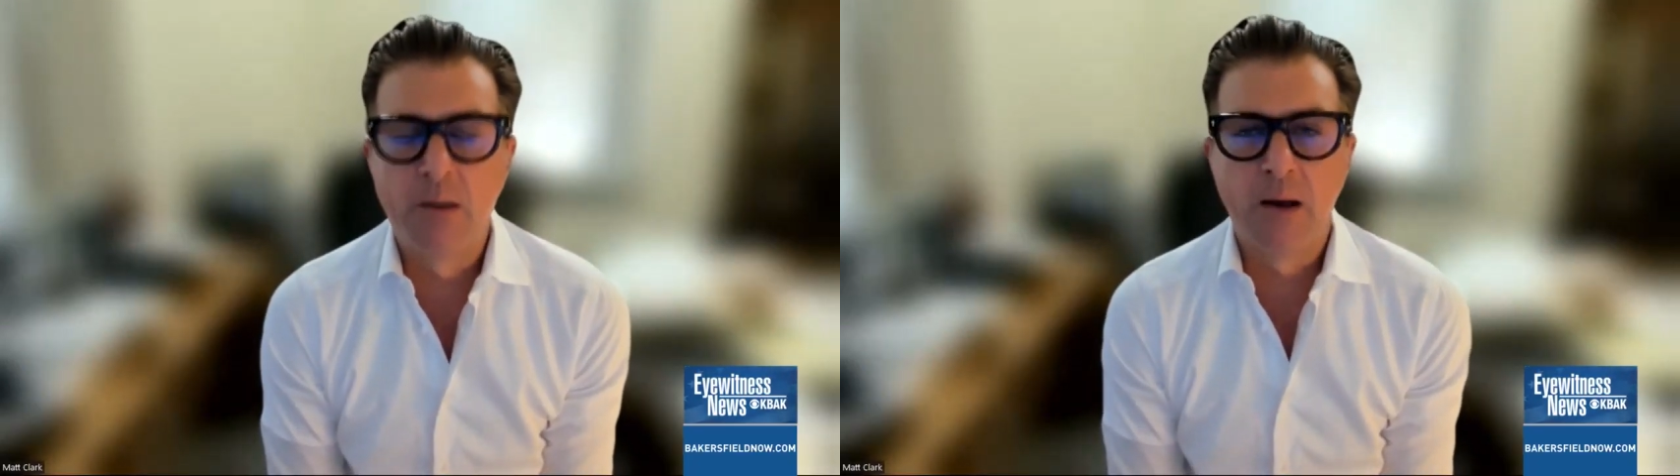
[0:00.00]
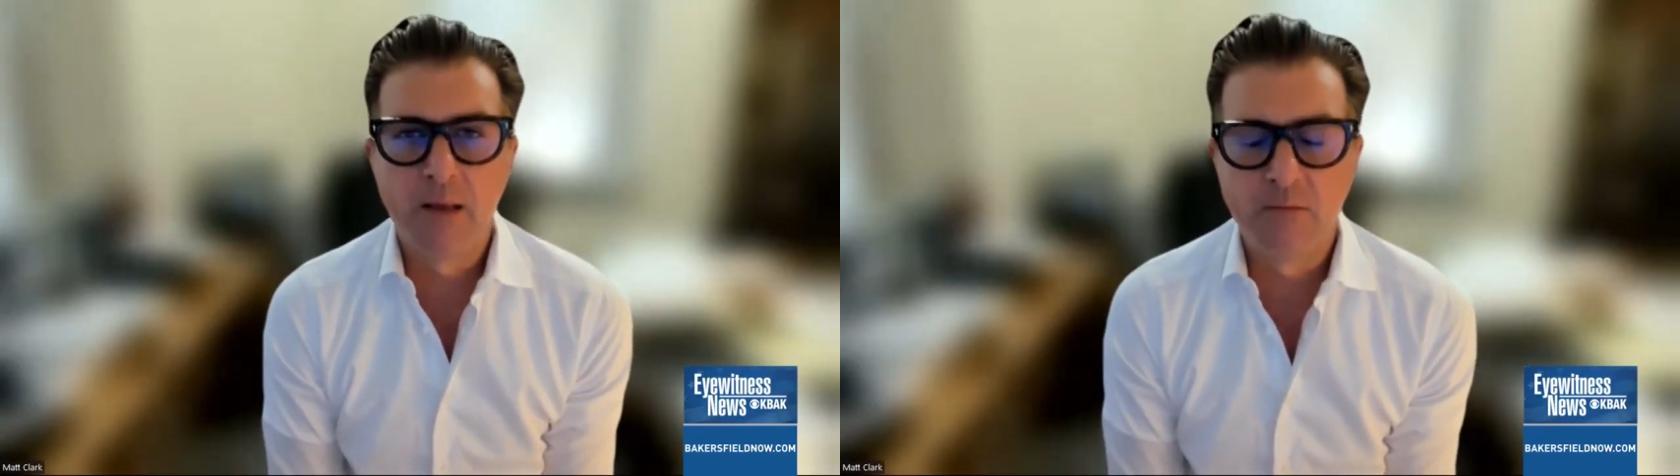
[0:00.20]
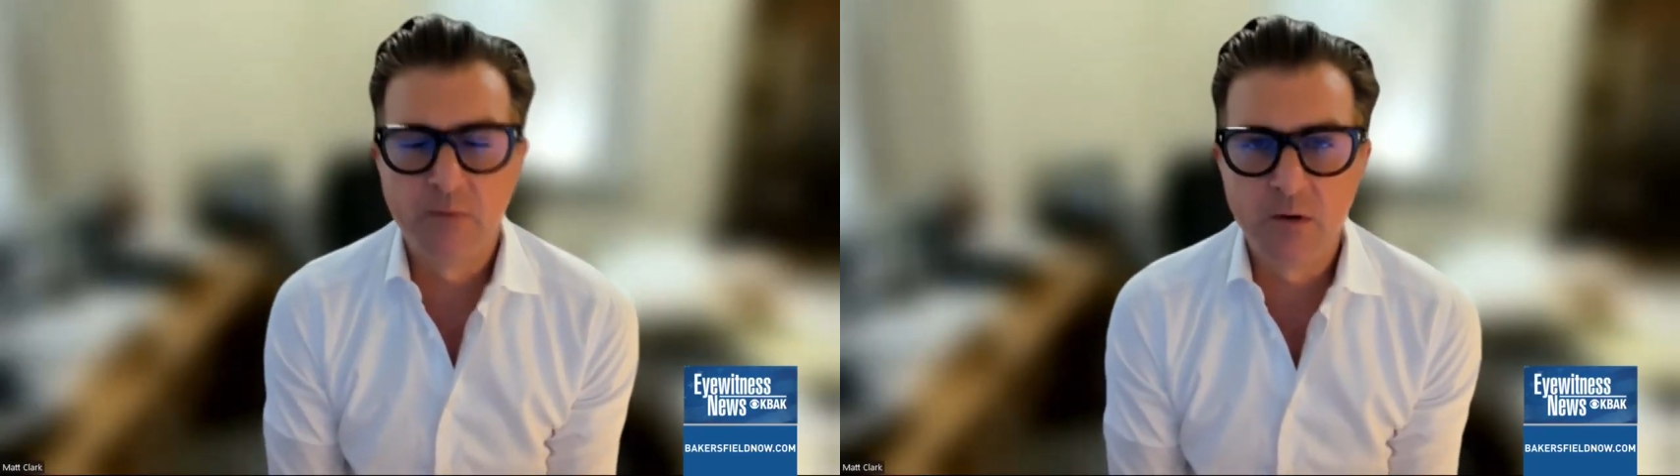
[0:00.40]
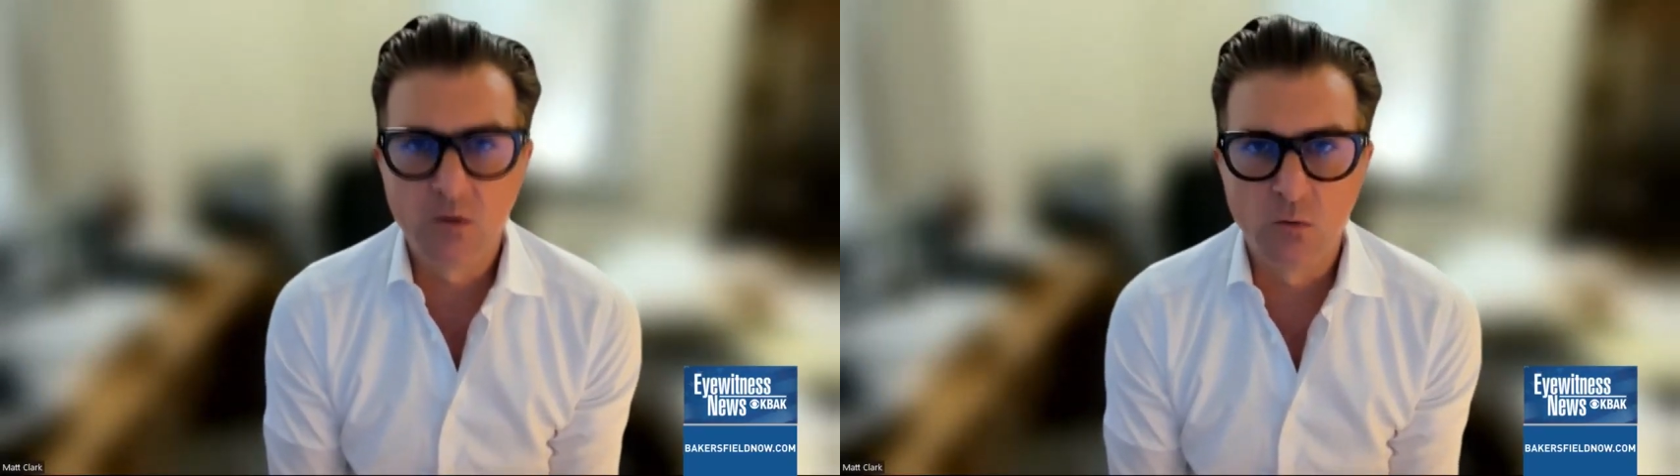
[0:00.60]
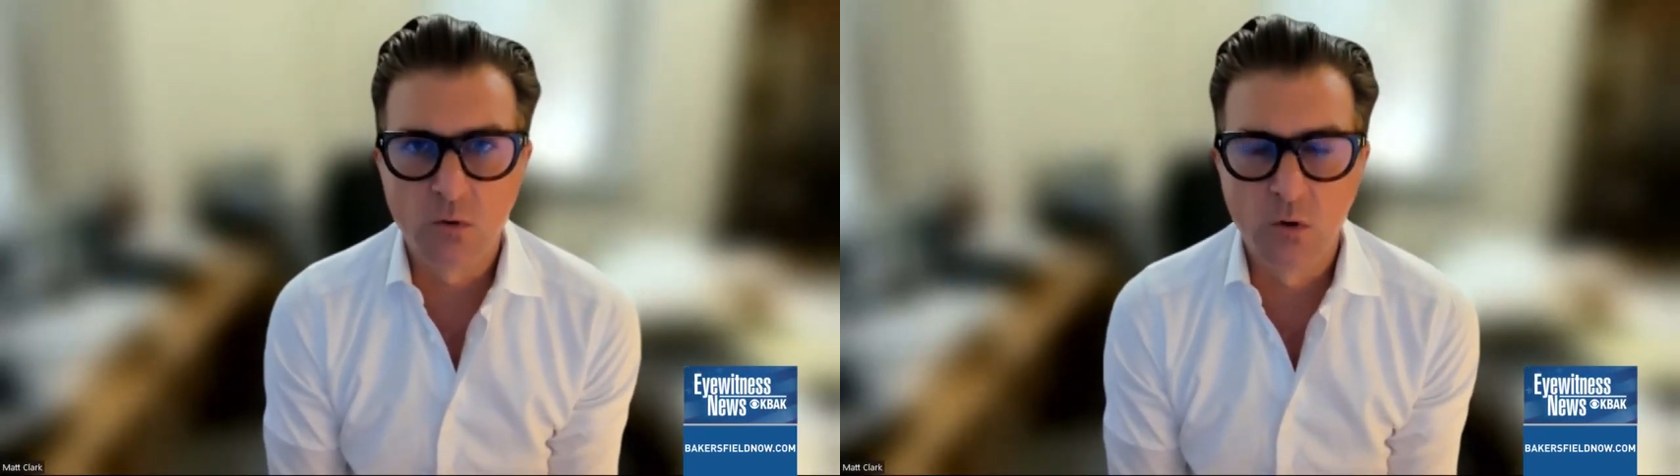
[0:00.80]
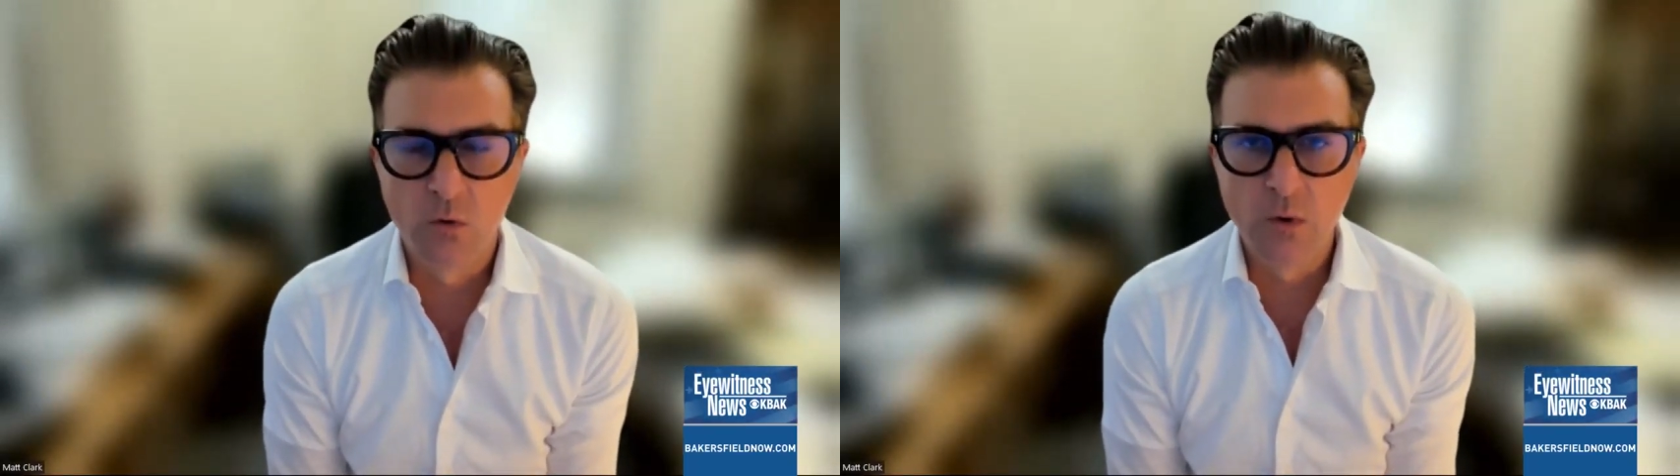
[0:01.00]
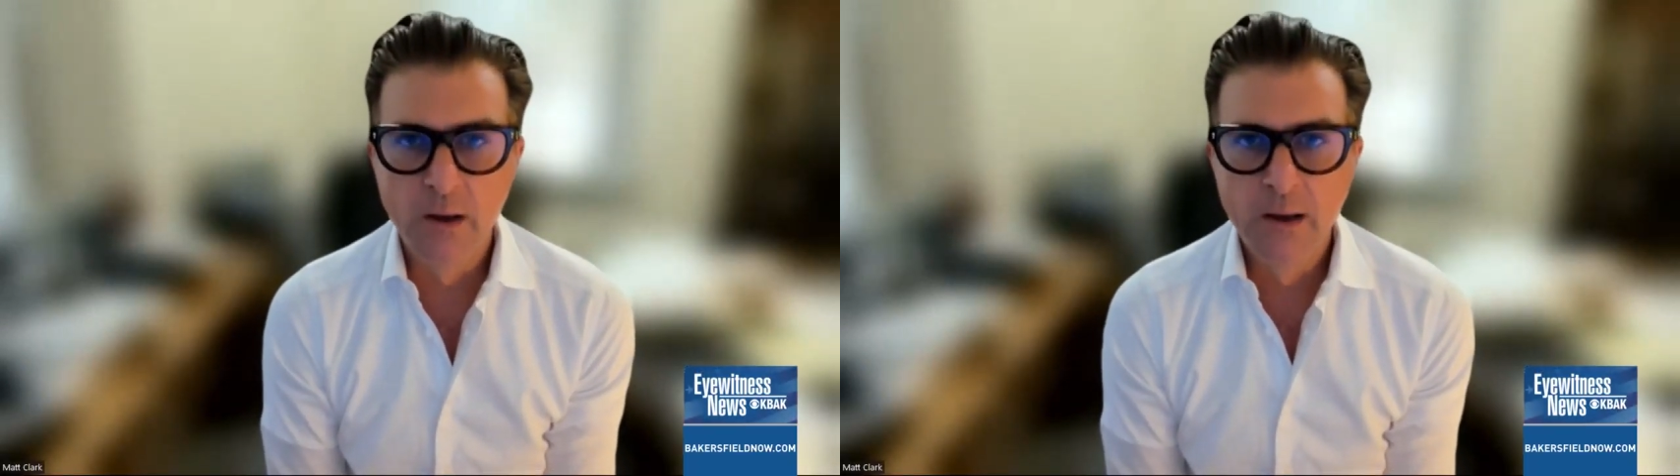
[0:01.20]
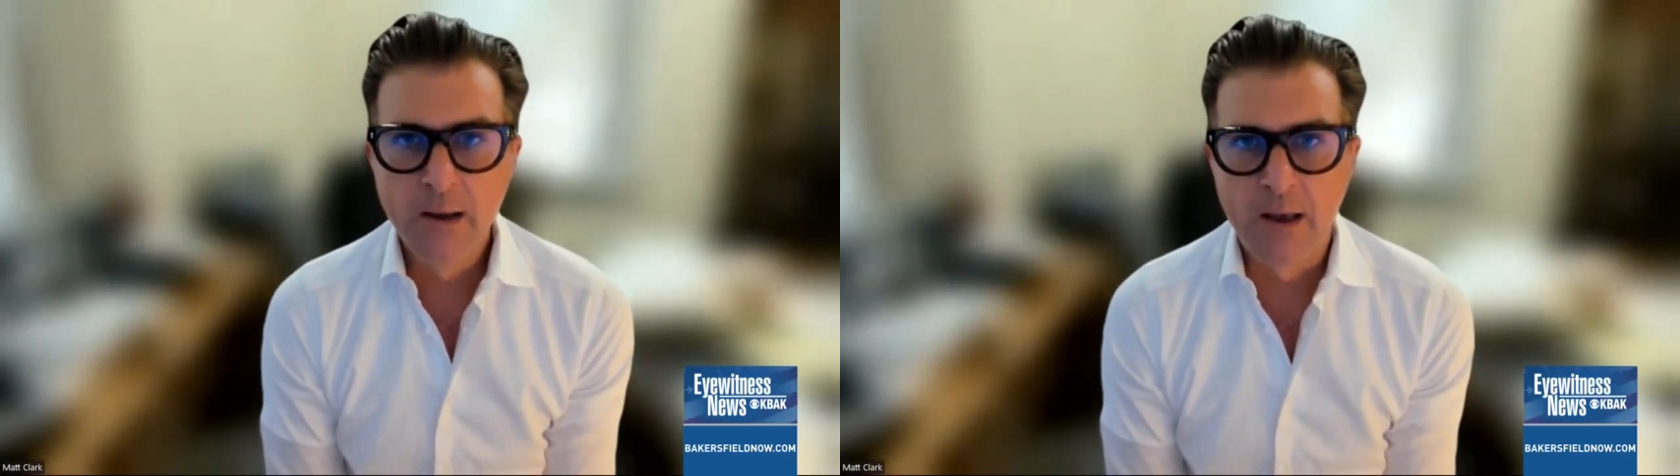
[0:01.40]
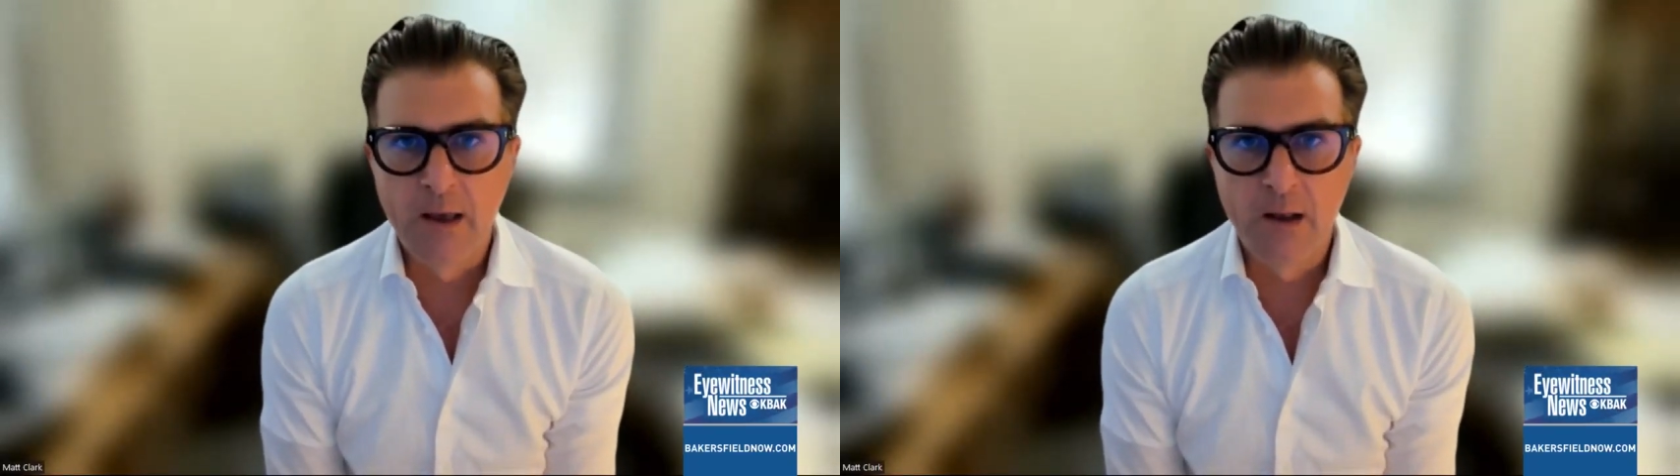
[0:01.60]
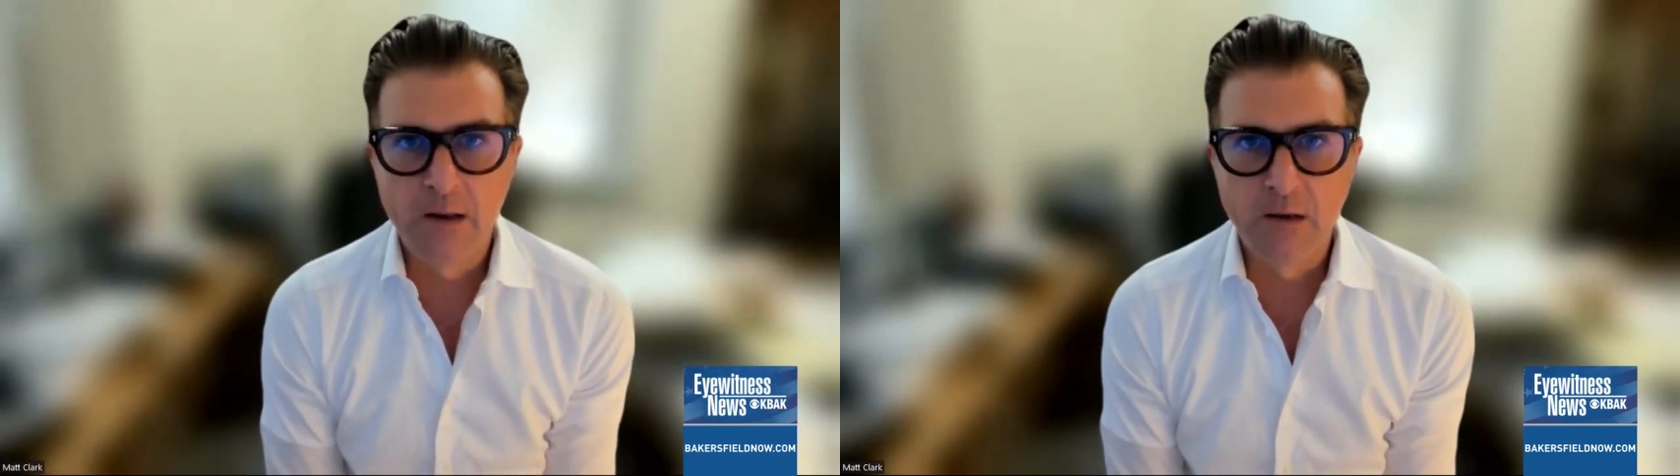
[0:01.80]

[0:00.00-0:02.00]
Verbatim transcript: they just need to be enforced more.